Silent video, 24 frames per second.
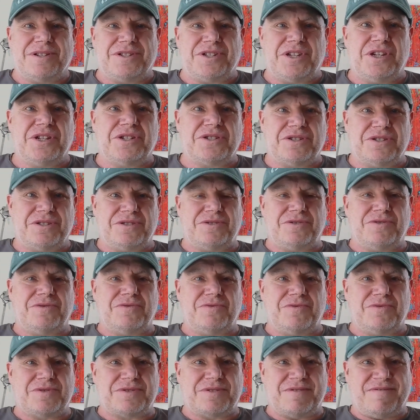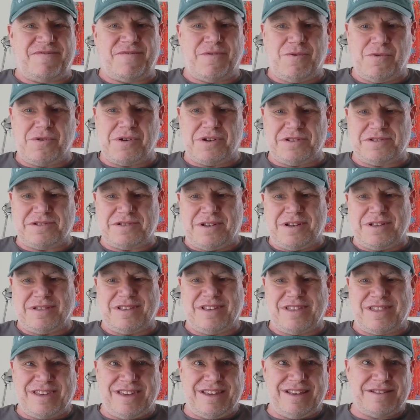teaches you to focus on the
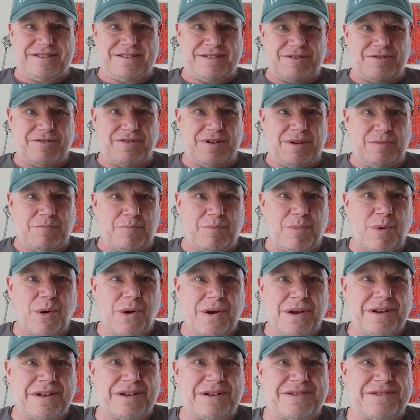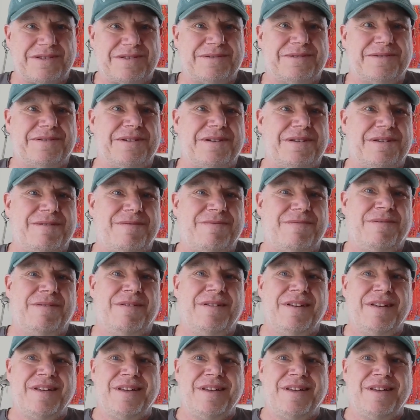things that are important in life